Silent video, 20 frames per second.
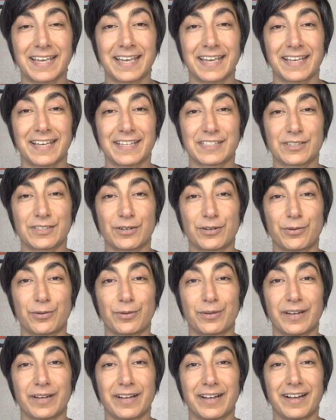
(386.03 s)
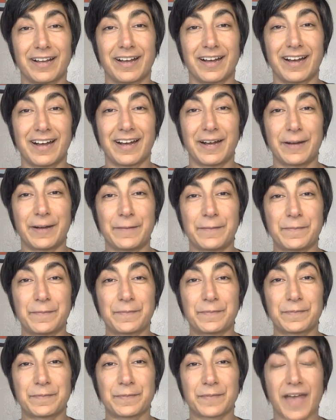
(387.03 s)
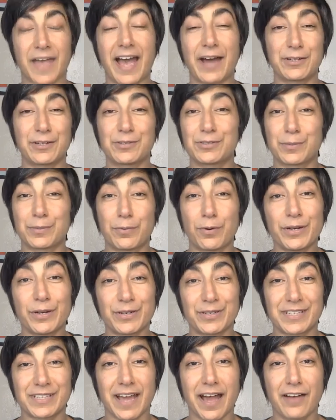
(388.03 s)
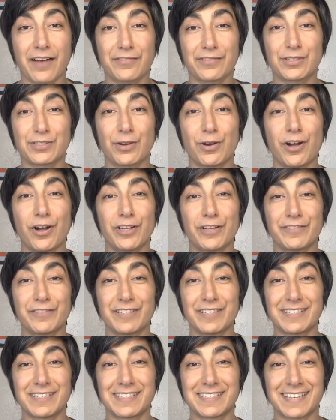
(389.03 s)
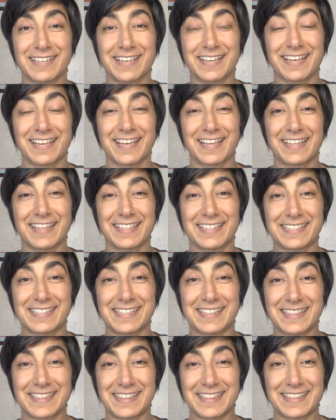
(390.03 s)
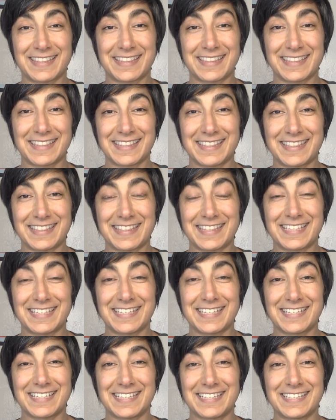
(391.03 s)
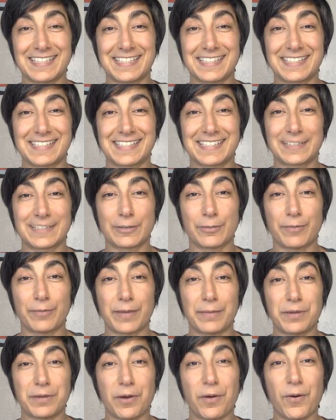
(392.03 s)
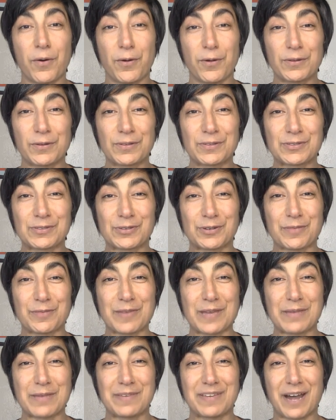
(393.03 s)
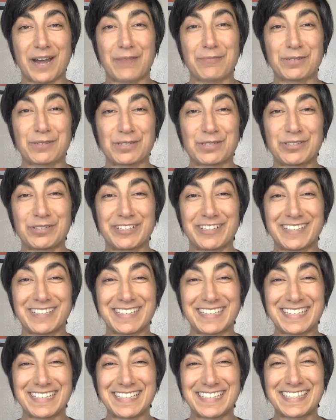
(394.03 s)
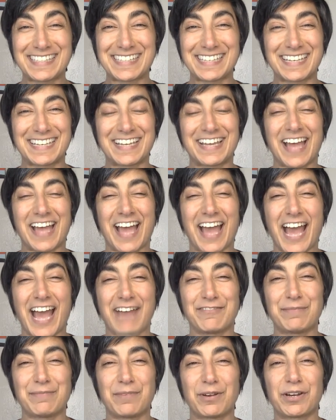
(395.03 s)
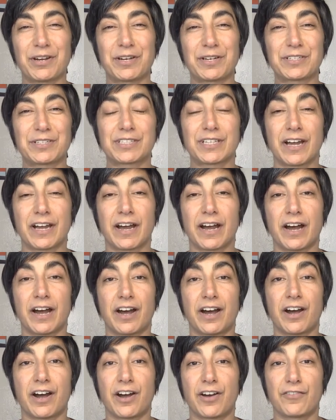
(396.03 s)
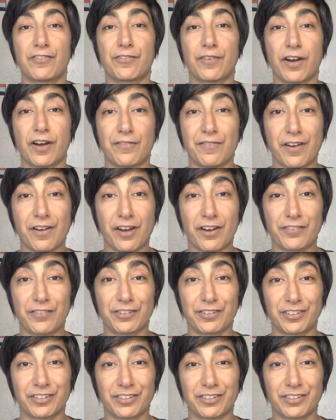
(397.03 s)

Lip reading: So um, how do you support your staff? So all of these these maybe holes or maybe opportunities have emerged of your